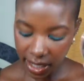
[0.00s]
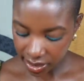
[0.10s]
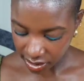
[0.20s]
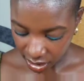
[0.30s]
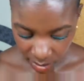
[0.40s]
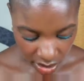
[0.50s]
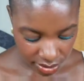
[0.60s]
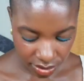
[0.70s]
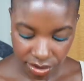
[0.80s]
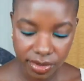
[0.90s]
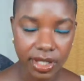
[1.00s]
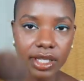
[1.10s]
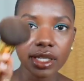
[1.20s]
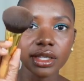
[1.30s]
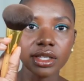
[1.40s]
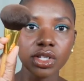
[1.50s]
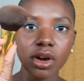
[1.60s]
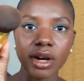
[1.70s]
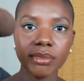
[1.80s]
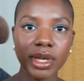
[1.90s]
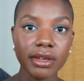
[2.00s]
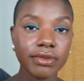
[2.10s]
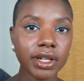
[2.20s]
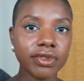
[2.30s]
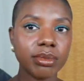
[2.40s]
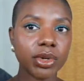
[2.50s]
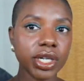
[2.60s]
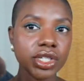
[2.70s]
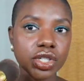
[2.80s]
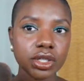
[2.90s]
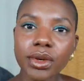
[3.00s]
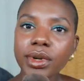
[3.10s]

And then I'm also using the Tarte Big Fluffy Brush.